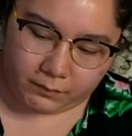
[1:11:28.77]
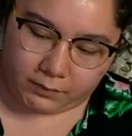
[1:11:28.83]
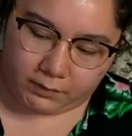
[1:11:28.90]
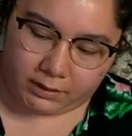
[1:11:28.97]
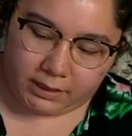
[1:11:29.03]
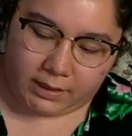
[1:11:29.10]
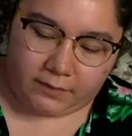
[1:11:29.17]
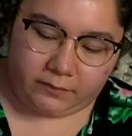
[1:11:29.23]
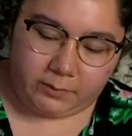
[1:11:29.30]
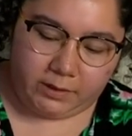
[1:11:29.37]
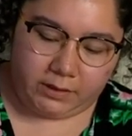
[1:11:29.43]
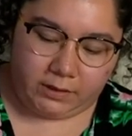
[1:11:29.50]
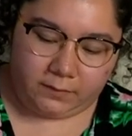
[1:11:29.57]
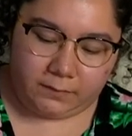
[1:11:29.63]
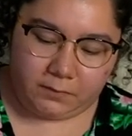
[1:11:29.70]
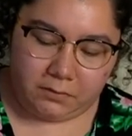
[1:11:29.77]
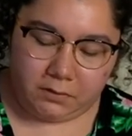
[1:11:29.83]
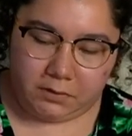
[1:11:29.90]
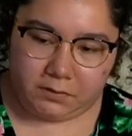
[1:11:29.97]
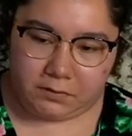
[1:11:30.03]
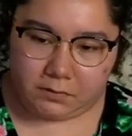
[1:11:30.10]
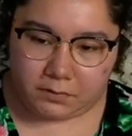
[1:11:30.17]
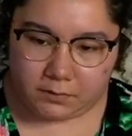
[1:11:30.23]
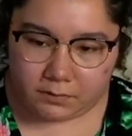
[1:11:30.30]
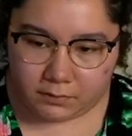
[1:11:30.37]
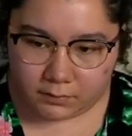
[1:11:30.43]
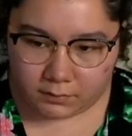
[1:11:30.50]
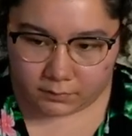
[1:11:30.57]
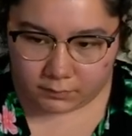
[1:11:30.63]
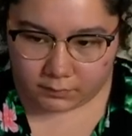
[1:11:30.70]
Okay, I have to be careful because
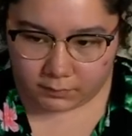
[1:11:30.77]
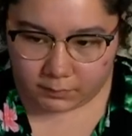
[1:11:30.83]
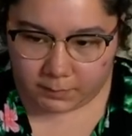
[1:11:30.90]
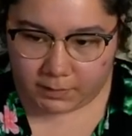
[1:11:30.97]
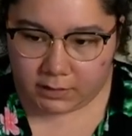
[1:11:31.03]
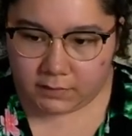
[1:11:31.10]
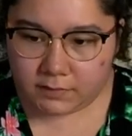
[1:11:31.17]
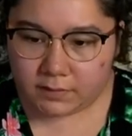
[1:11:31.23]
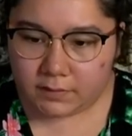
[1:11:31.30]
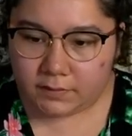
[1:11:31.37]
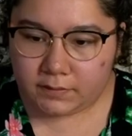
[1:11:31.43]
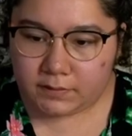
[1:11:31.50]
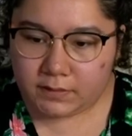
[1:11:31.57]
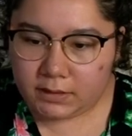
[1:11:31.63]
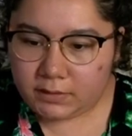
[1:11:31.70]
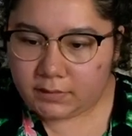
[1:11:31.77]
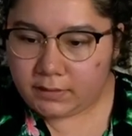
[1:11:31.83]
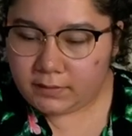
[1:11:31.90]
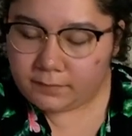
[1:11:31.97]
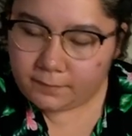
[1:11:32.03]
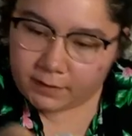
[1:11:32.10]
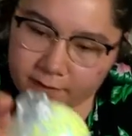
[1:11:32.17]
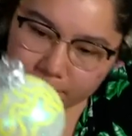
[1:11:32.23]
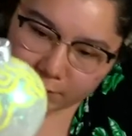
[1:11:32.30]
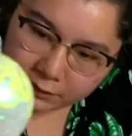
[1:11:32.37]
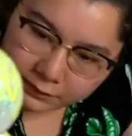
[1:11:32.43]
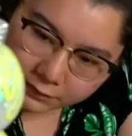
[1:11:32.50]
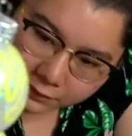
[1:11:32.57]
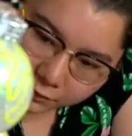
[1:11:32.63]
the paint does take like 5 minutes to